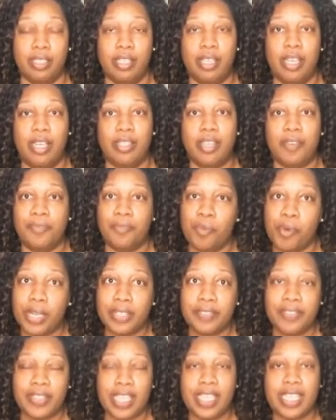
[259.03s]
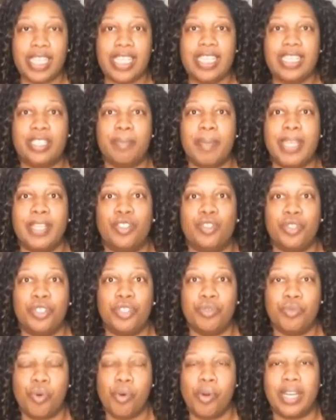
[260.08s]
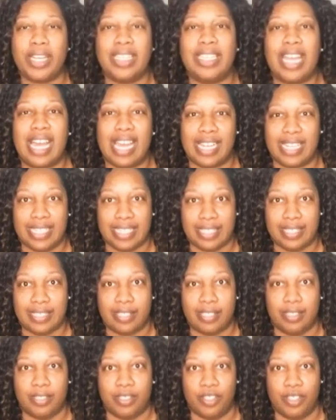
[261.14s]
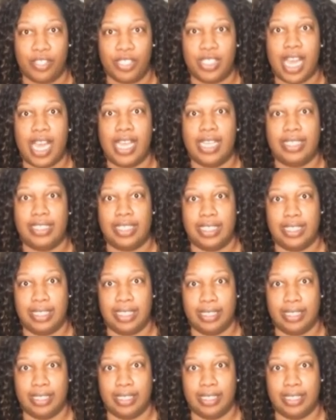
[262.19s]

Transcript: The fourth thing is make sure you organize your side gig.